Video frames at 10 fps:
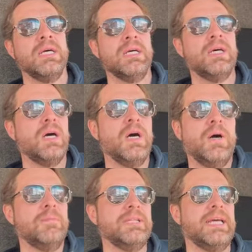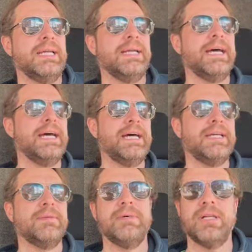And then
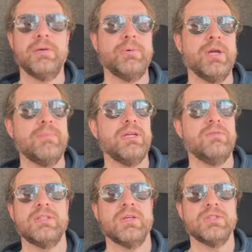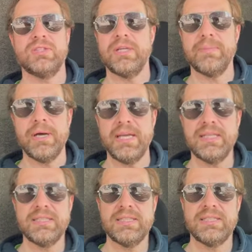the middle appointment with those 3
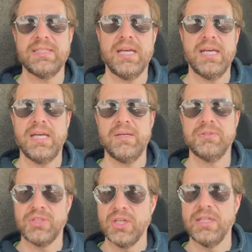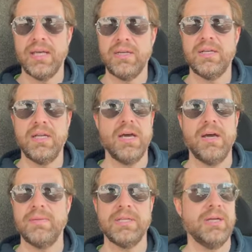bikes, it was good that,
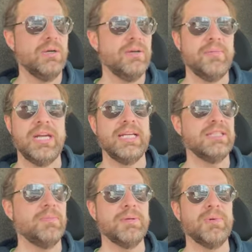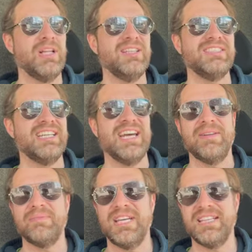you know, I mean, I tell people all the
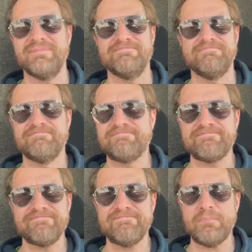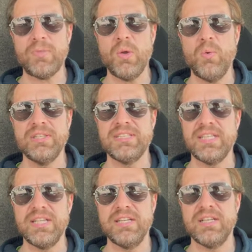time, like, once a
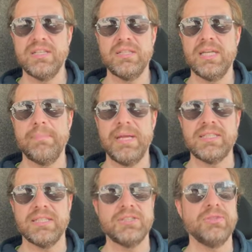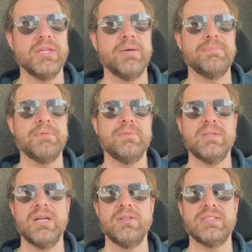year, get a basic tune-up.
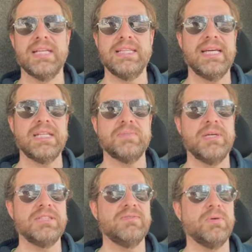You know, it's not that expensive.